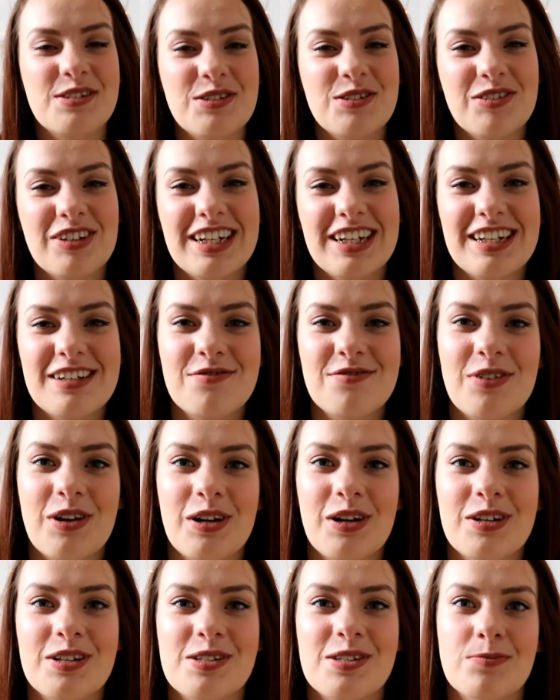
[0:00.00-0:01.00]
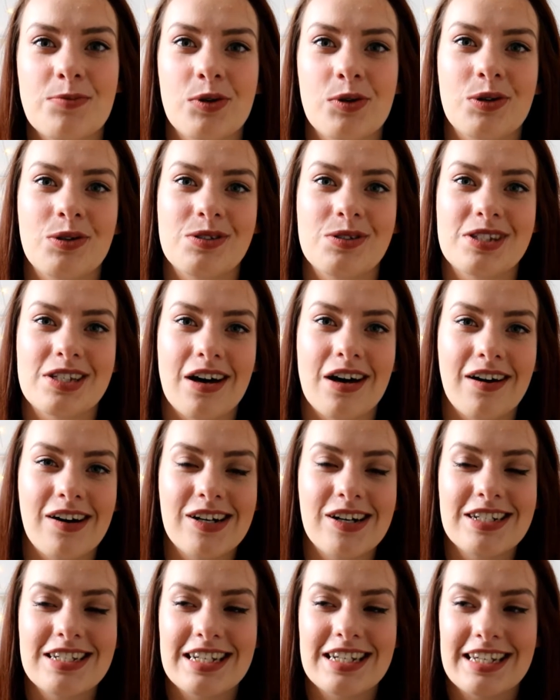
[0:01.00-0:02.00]
The story follows a boy called
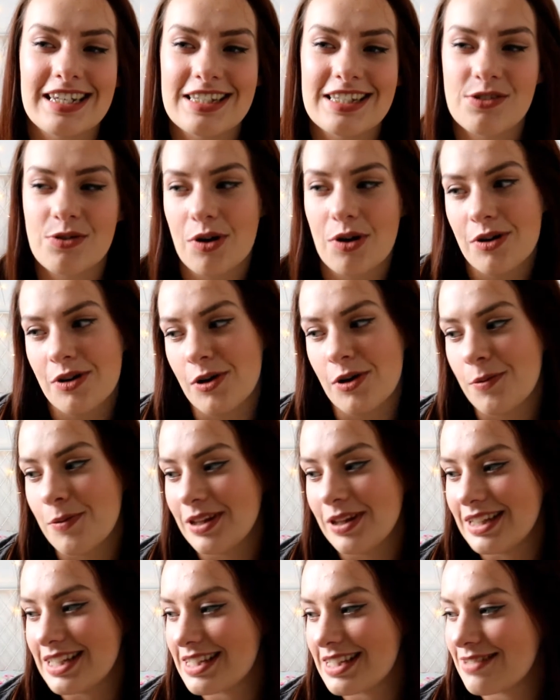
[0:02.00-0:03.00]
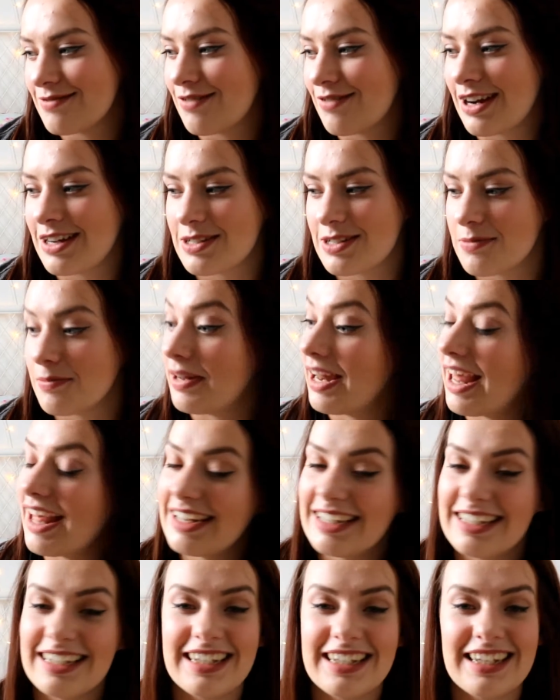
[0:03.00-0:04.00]
Todd. He's growing up in this random
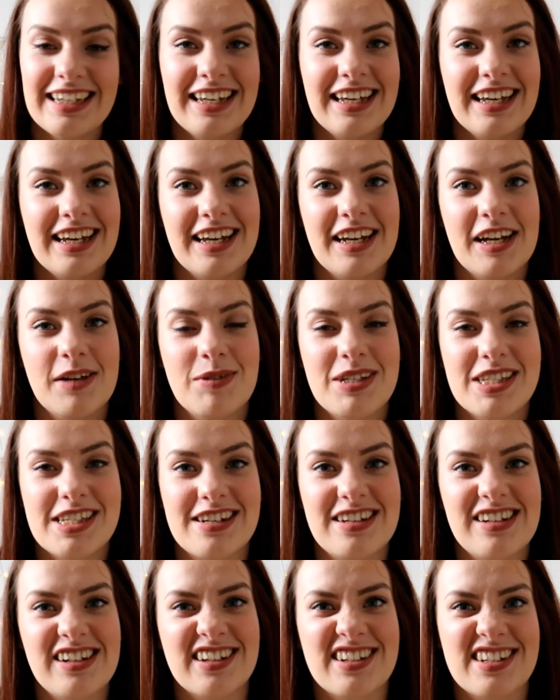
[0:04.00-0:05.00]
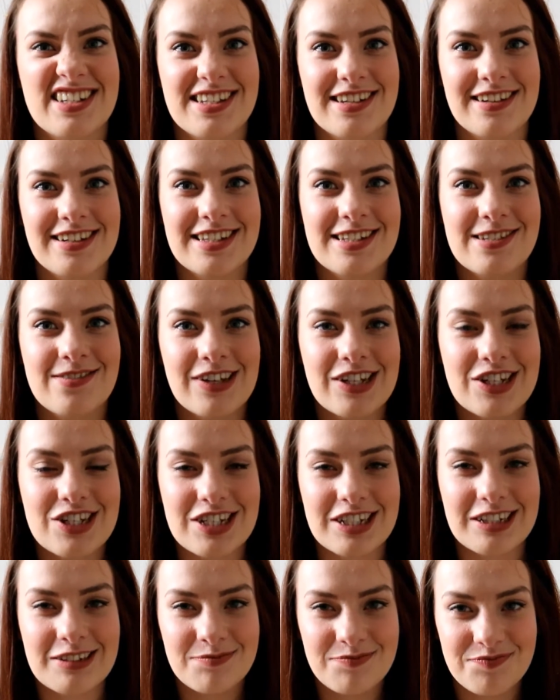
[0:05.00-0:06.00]
planet. Um, it's kind of like a science
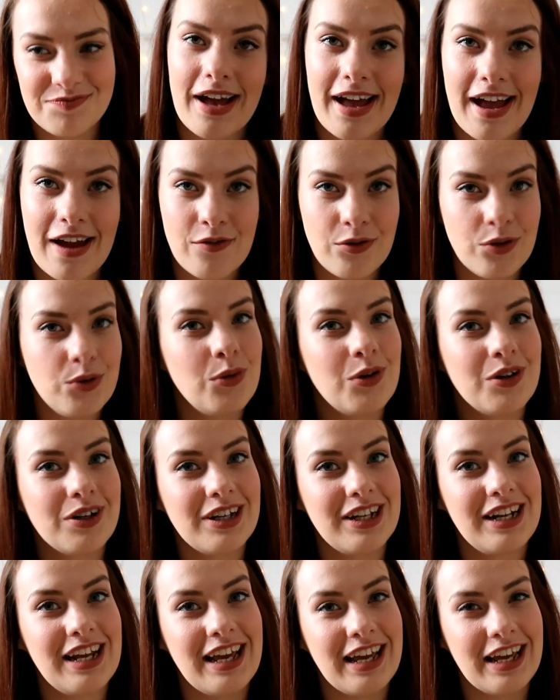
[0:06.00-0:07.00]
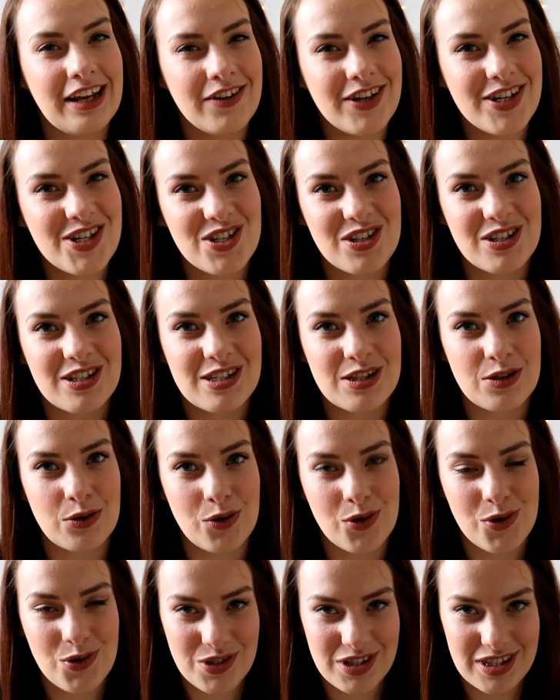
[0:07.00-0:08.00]
fiction. Everyone can hear each other's
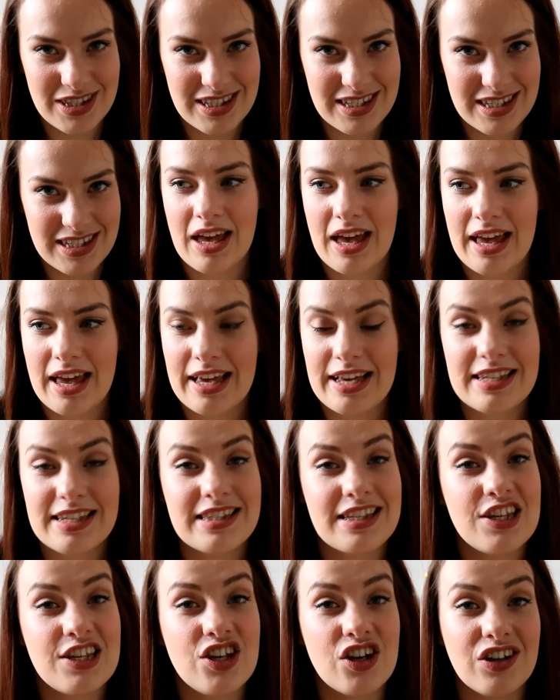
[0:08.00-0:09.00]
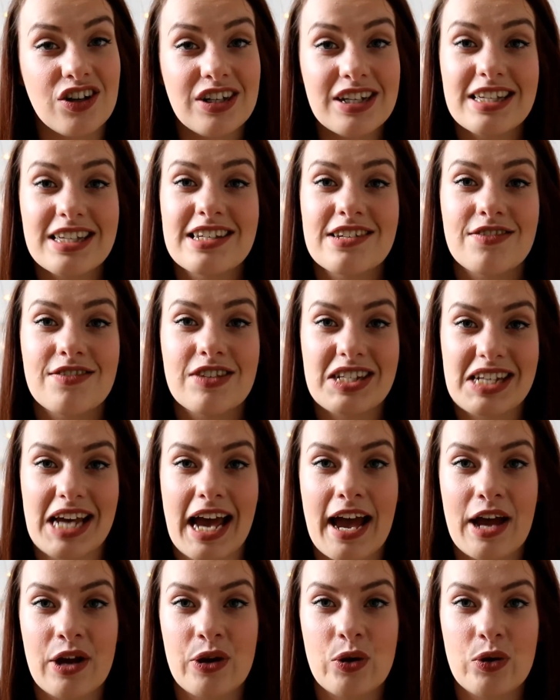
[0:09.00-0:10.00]
thoughts he's the youngest of the
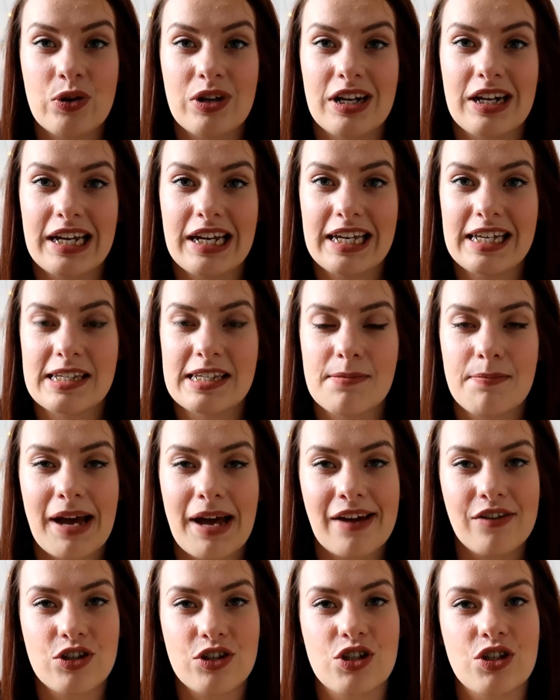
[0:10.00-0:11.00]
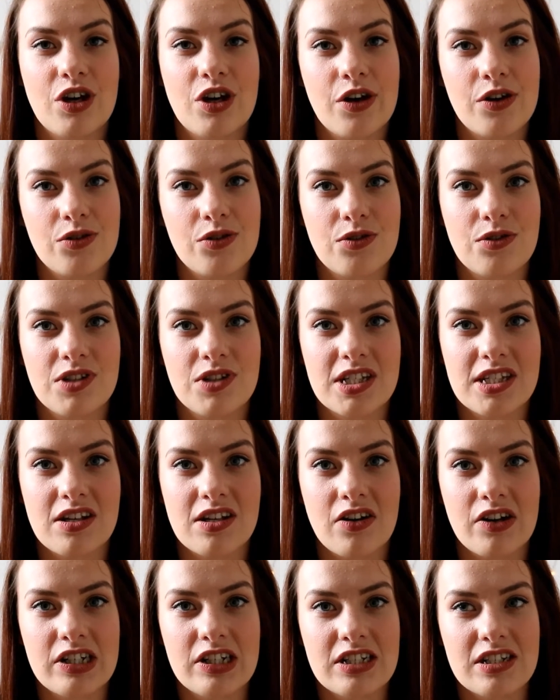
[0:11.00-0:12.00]
town and he's about to go through this
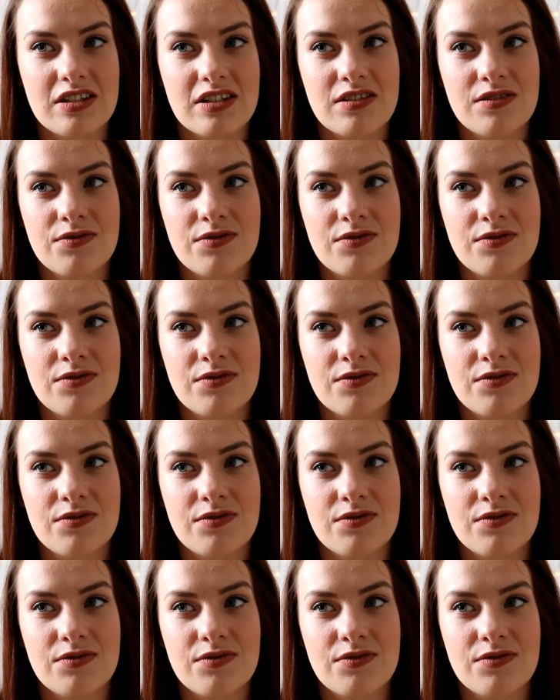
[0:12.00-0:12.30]
kind of